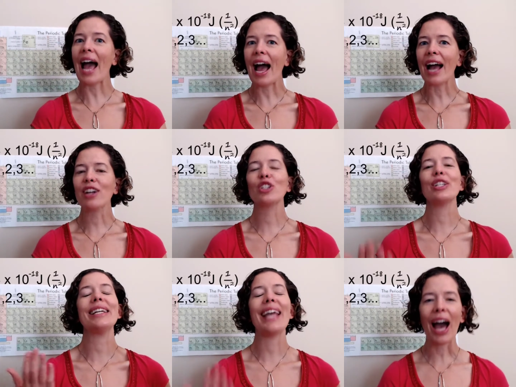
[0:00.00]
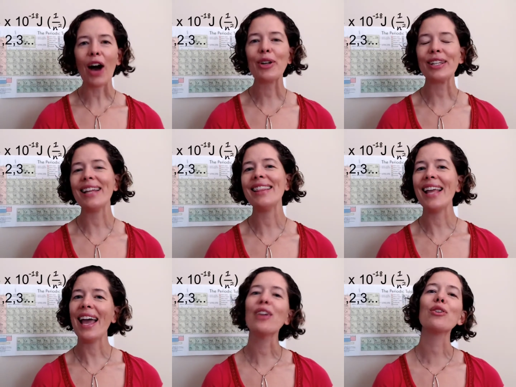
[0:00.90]
actually calculate
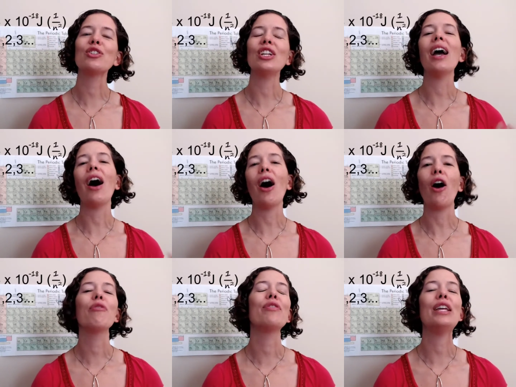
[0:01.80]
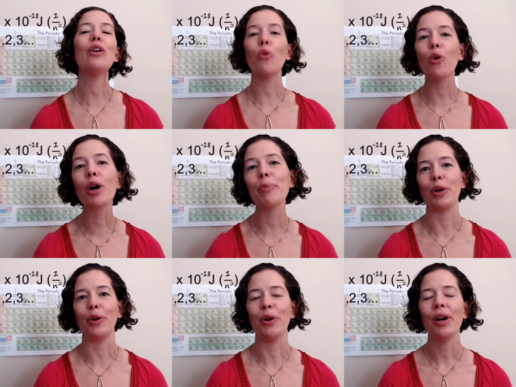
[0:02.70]
the energy of the
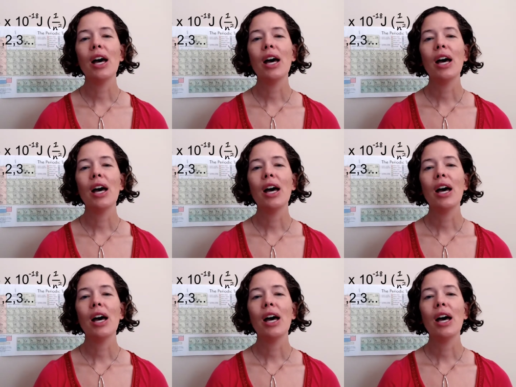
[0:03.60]
orbital.